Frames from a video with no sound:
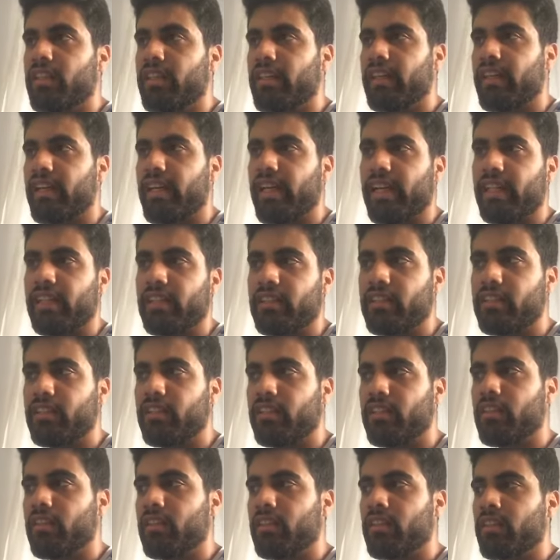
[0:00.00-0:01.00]
red
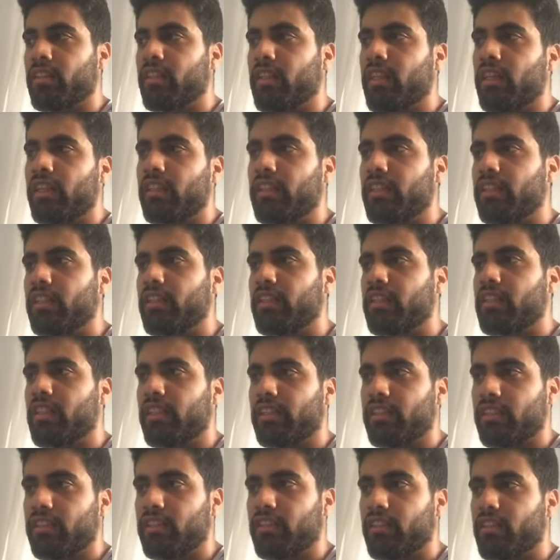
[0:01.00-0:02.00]
color
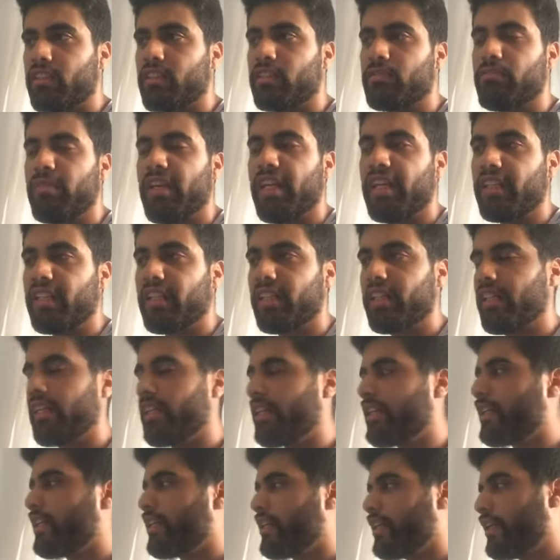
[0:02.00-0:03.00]
that is smelly.
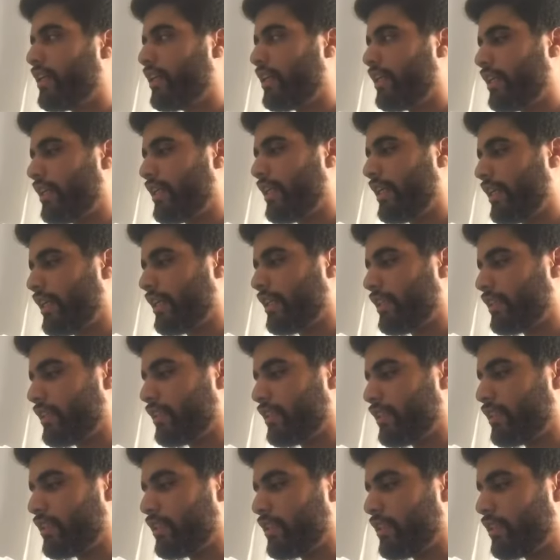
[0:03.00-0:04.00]

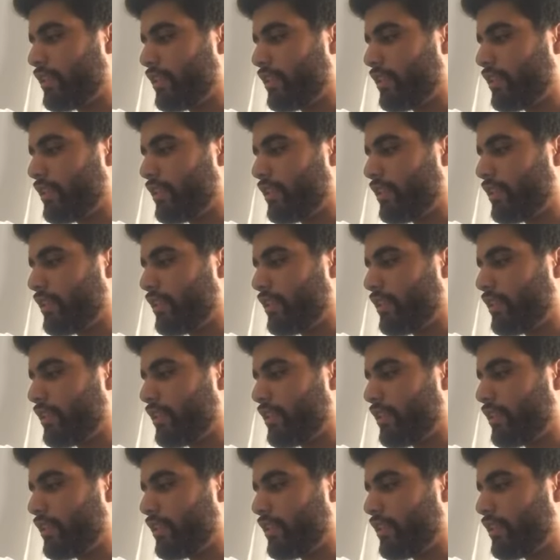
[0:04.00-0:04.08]
And